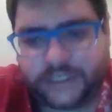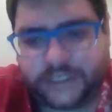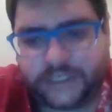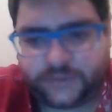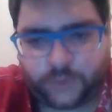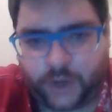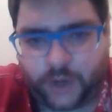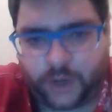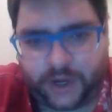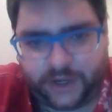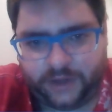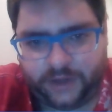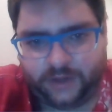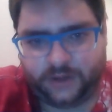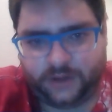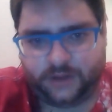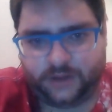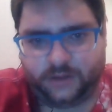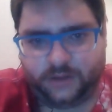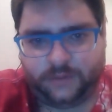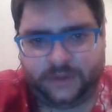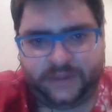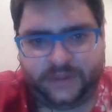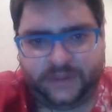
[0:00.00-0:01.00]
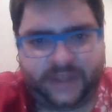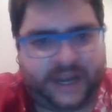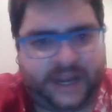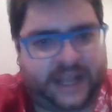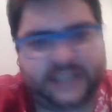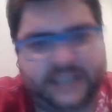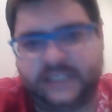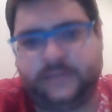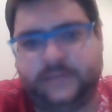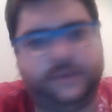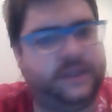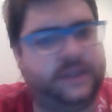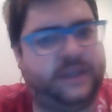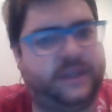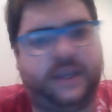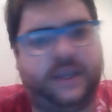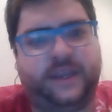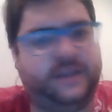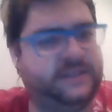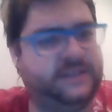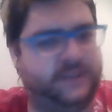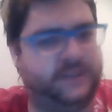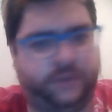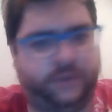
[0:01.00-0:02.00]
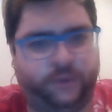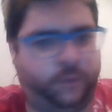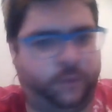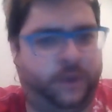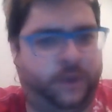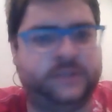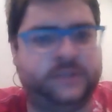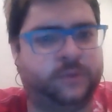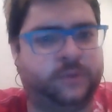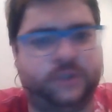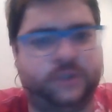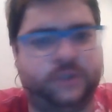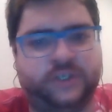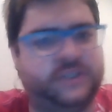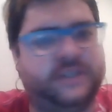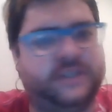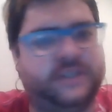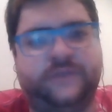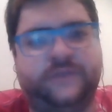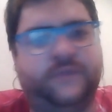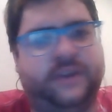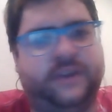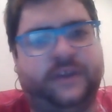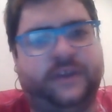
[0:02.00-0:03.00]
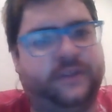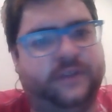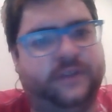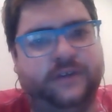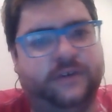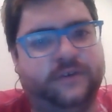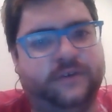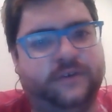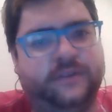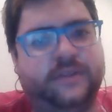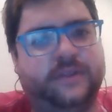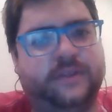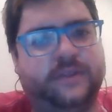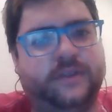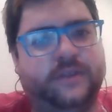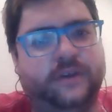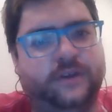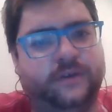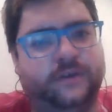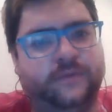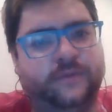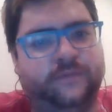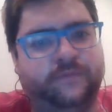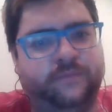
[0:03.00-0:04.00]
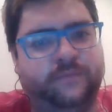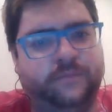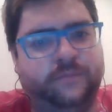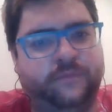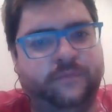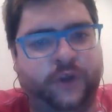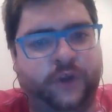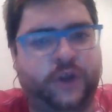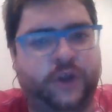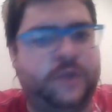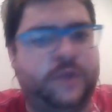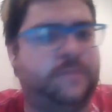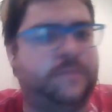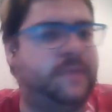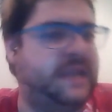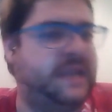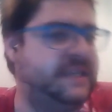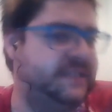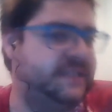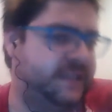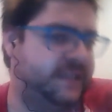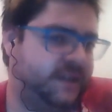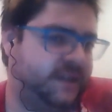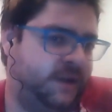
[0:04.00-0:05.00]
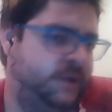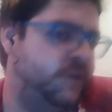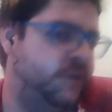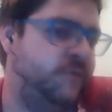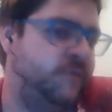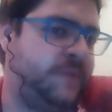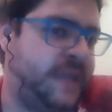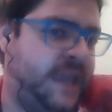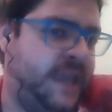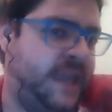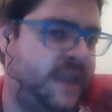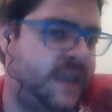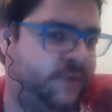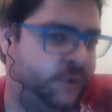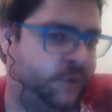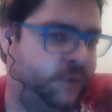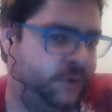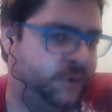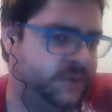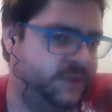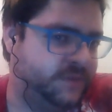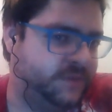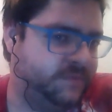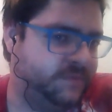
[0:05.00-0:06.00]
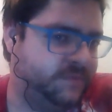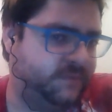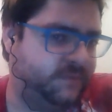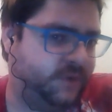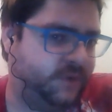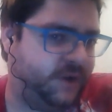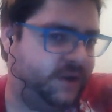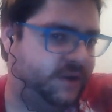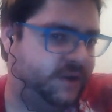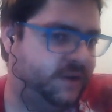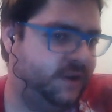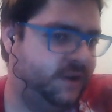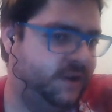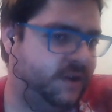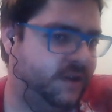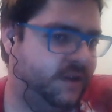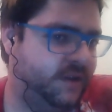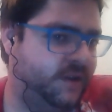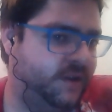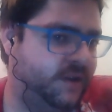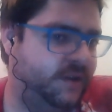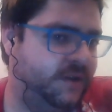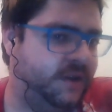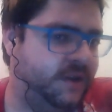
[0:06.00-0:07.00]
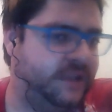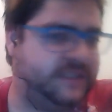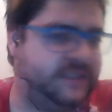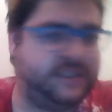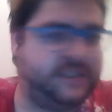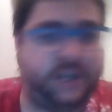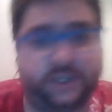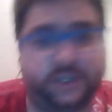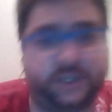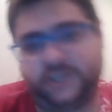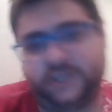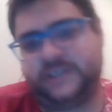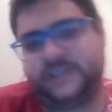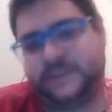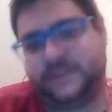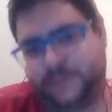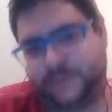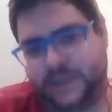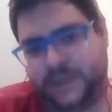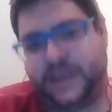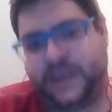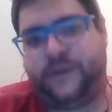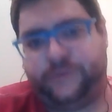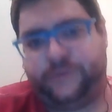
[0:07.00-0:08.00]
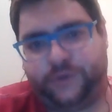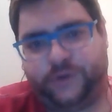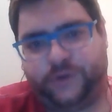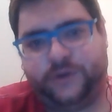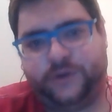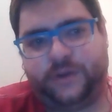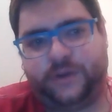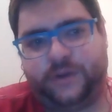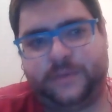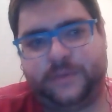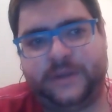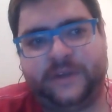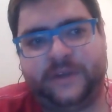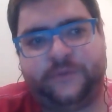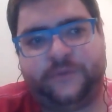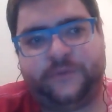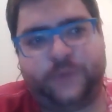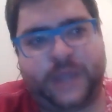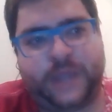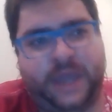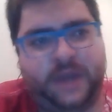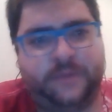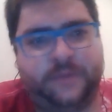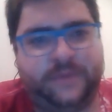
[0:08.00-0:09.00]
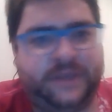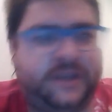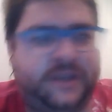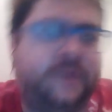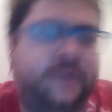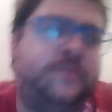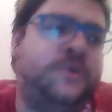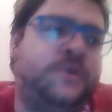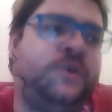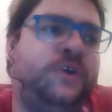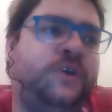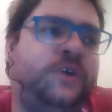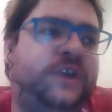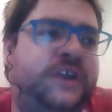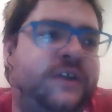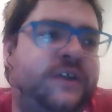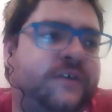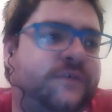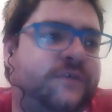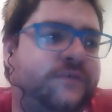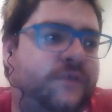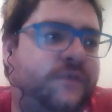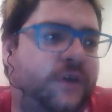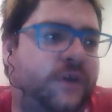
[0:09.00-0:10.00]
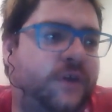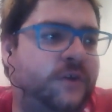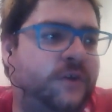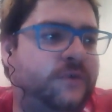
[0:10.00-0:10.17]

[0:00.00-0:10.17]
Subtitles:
is right. I mean, that has to be the case. Otherwise, we're just defending the very basic kind of behaviorism, right? It's not just behavior. I mean, if we had a big community of